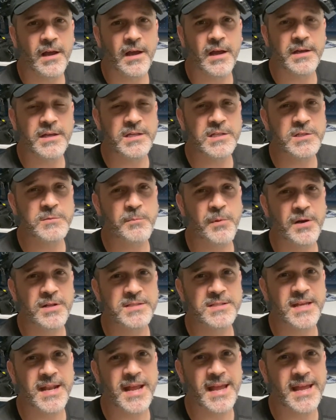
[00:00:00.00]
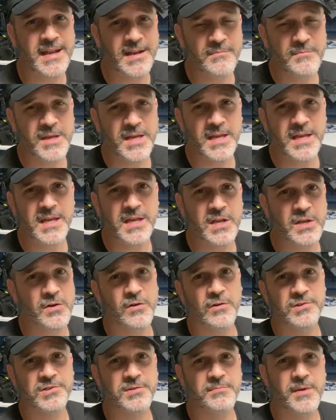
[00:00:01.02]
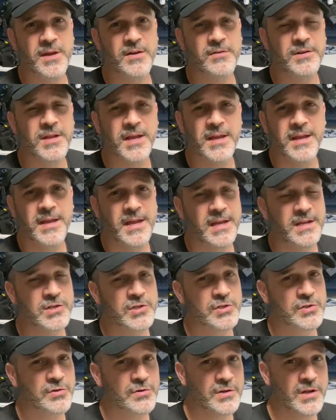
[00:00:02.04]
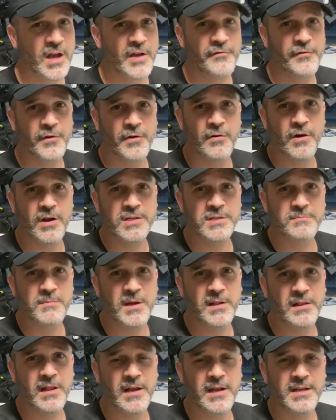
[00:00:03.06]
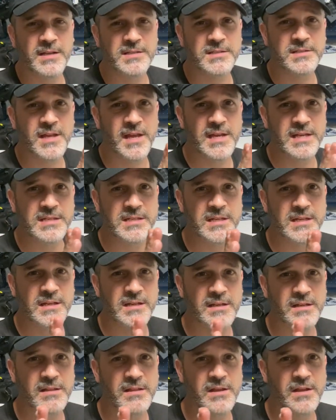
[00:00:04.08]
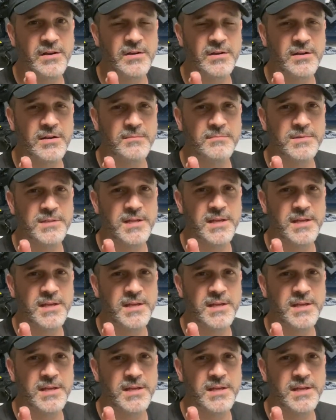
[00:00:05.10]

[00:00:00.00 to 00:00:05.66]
he spots an enemy, he calls him out, and sure enough, across my line of sight, there comes the